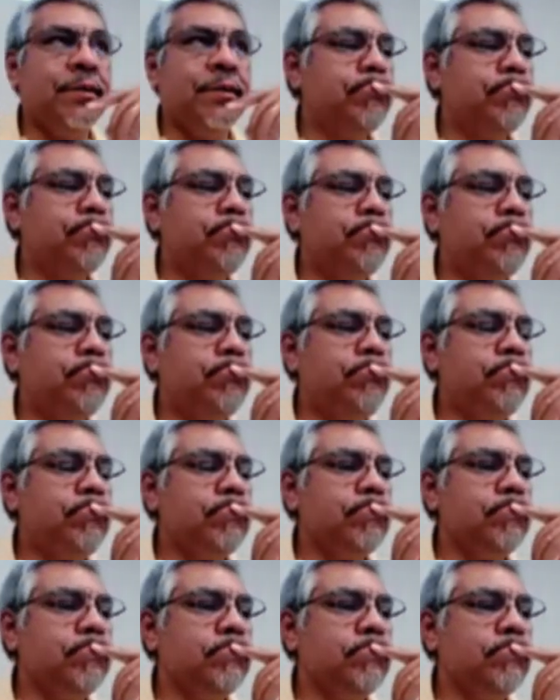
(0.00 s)

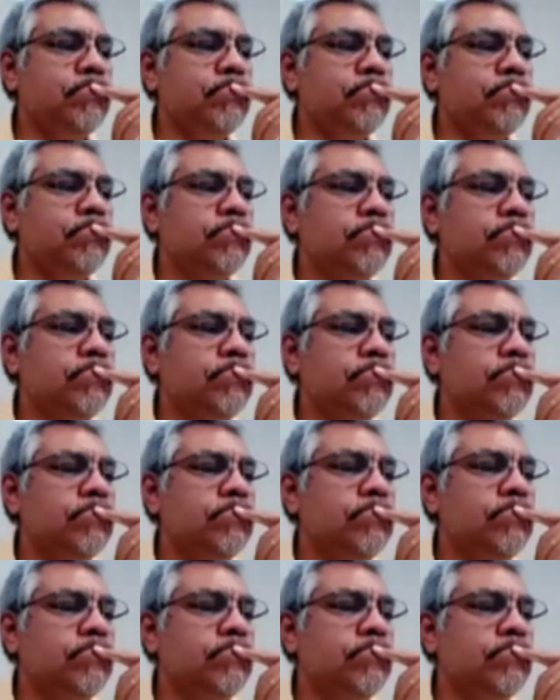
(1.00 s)

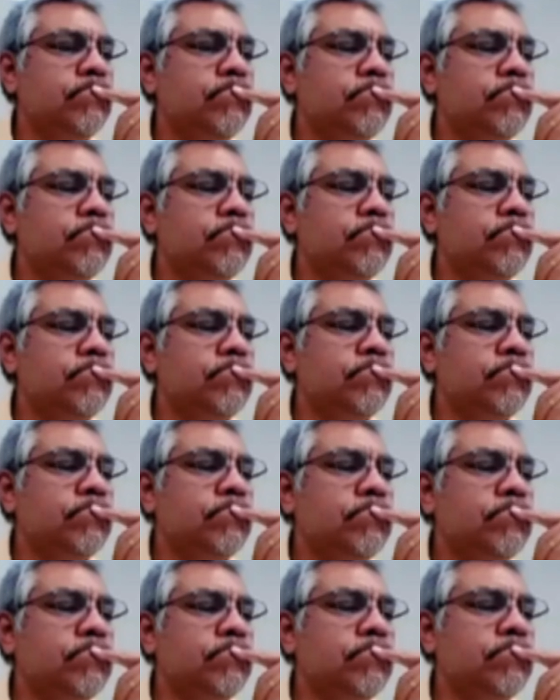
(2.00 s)

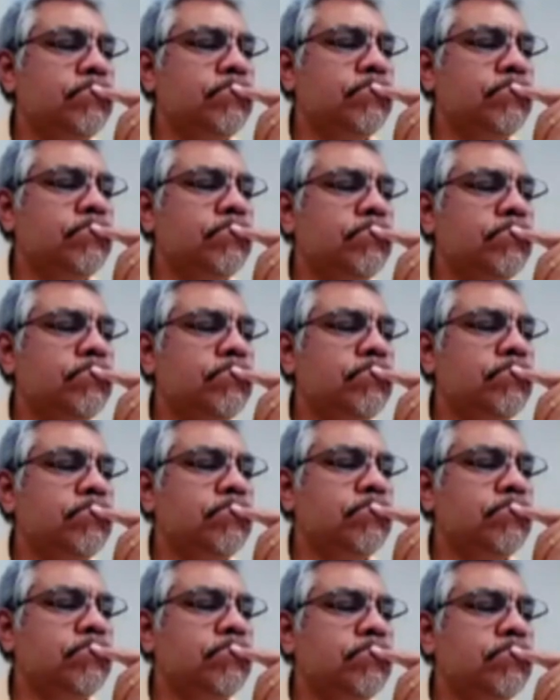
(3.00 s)

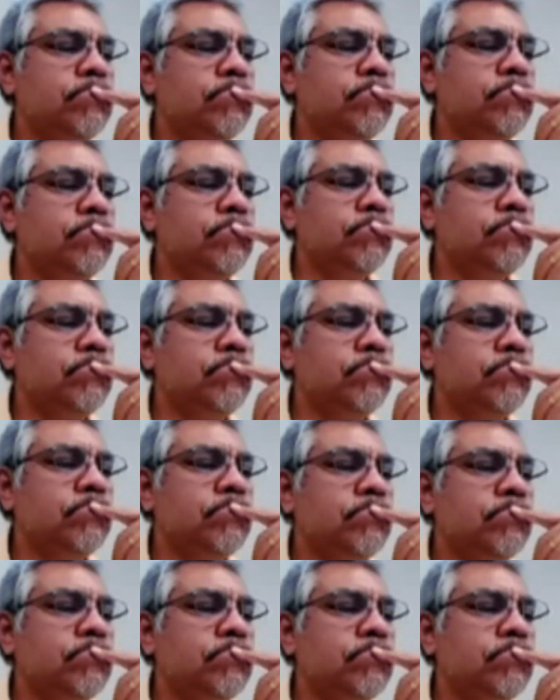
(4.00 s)

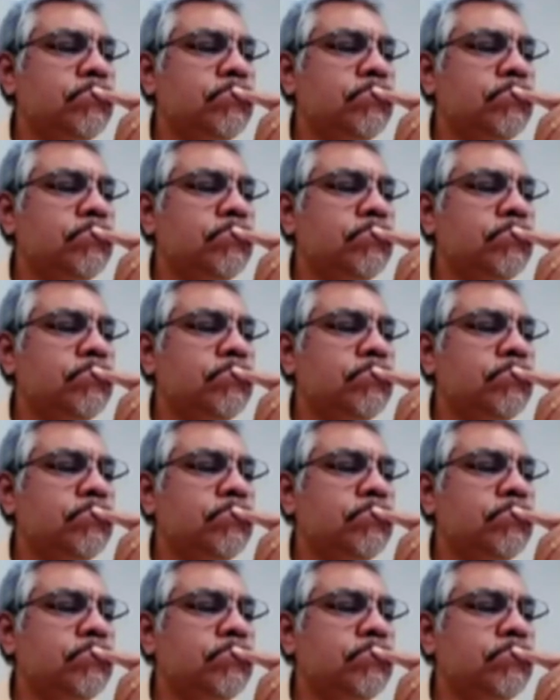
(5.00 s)
Nobody speaks.